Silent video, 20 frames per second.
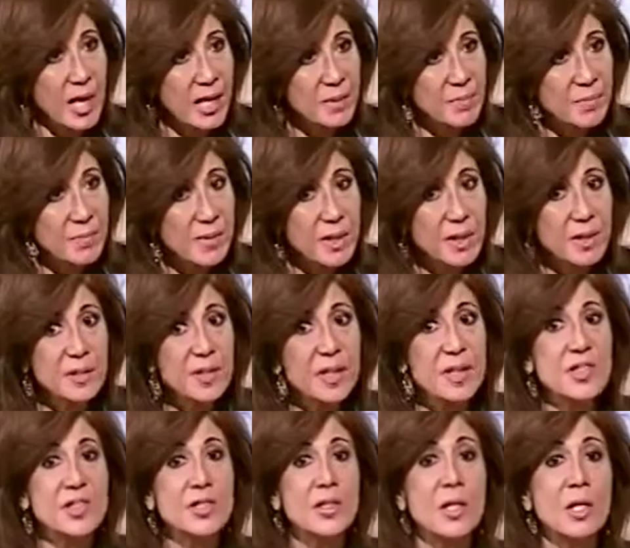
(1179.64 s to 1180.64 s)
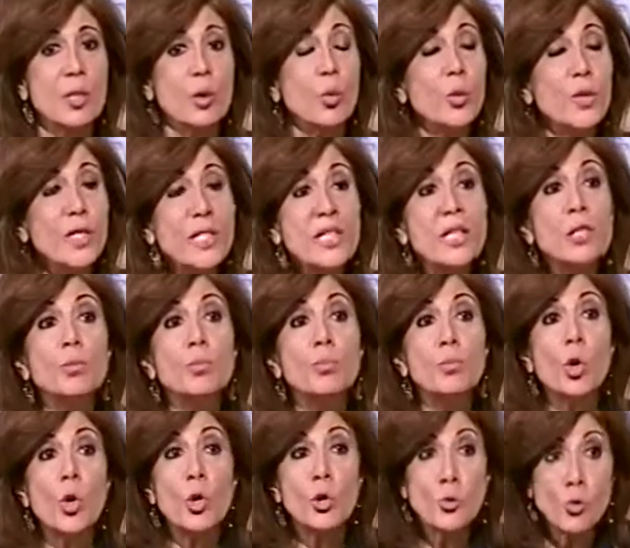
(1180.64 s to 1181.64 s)
time. It mm. takes. We need
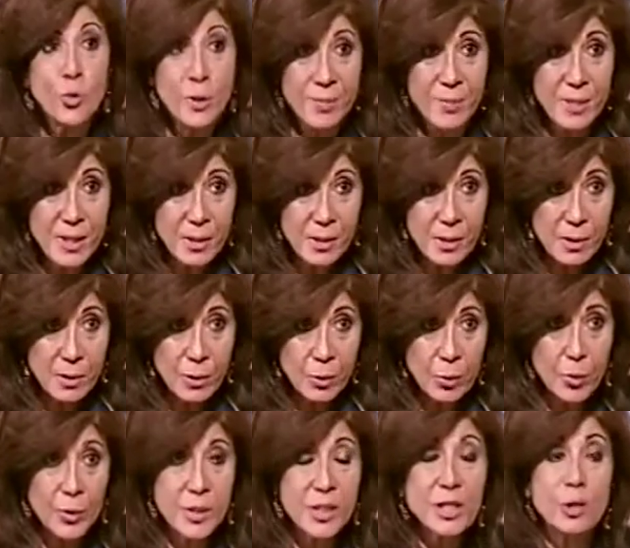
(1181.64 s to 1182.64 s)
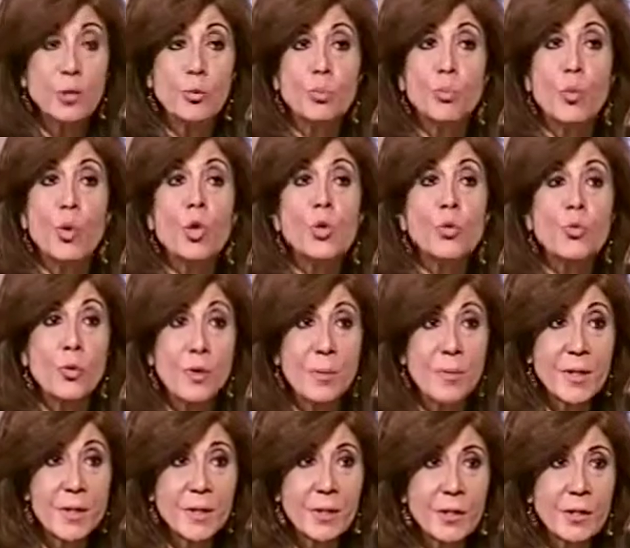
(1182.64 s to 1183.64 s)
more women. We mm. need more
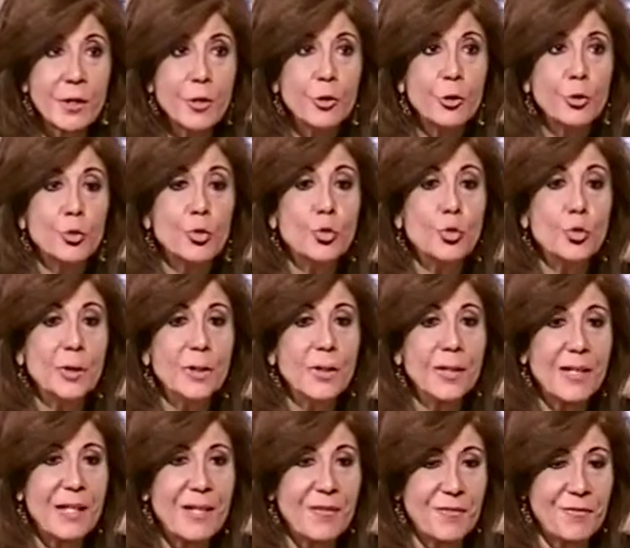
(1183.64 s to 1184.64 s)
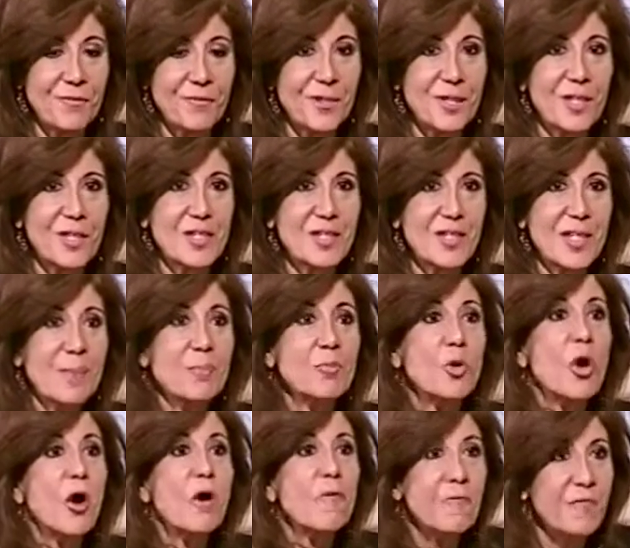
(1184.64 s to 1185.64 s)
women to give
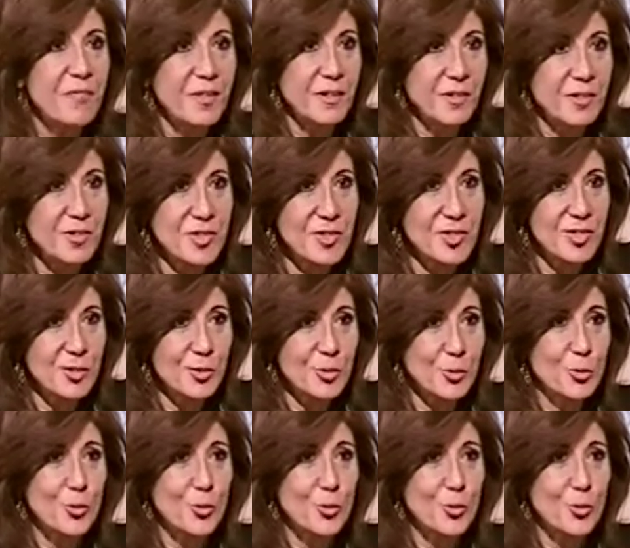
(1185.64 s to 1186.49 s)
some confidence